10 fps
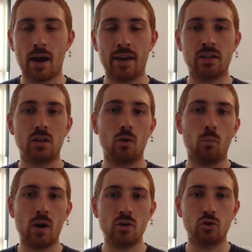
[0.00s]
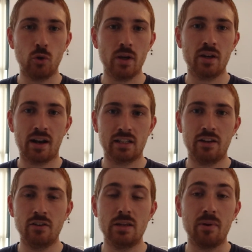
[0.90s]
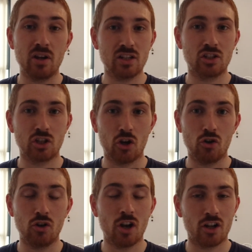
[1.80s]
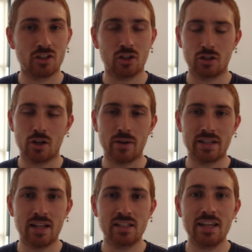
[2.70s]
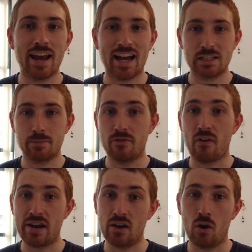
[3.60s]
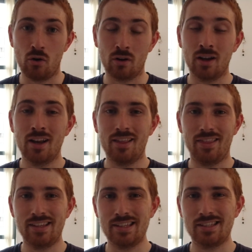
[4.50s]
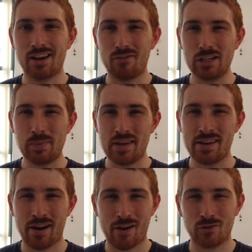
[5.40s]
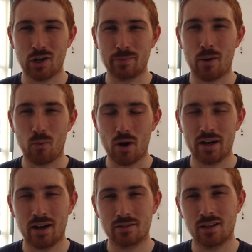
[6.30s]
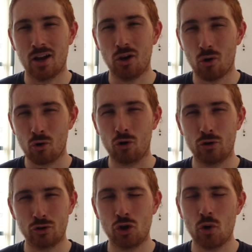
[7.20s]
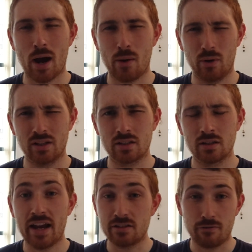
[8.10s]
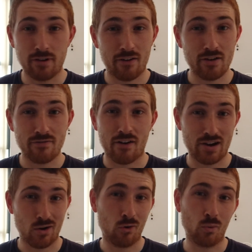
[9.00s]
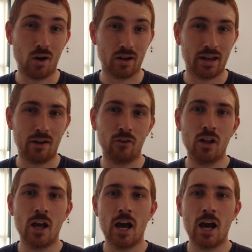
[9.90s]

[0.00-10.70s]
And when you're doing an activity, because it's so such low intensity, it has to be very long. This is generally speaking characterized by workouts that are longer than two hours. That is a very, very long workout.